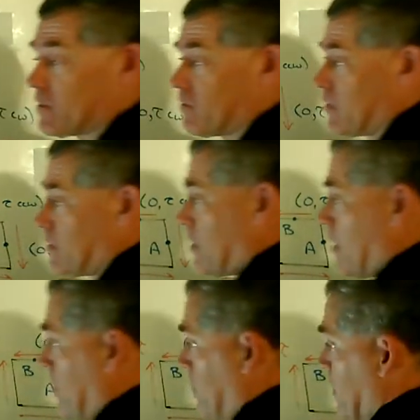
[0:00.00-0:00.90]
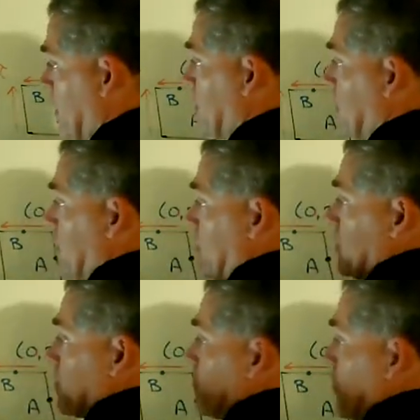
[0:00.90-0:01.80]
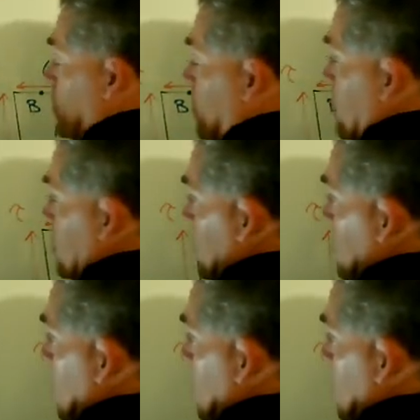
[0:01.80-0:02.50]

in real life, 90 degrees in Morse circle.